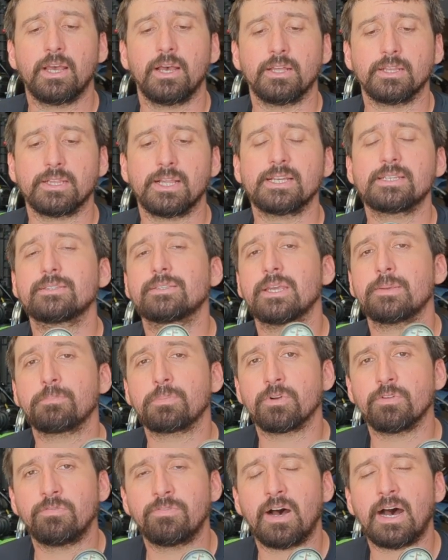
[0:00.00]
unless they
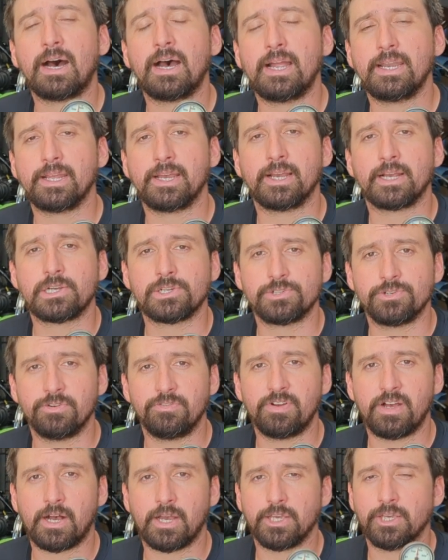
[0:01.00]
provide extra
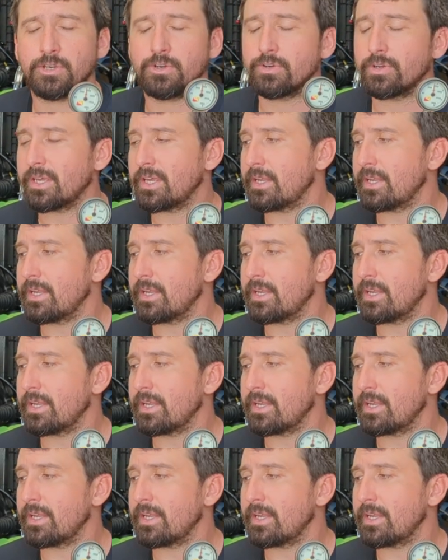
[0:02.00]
value,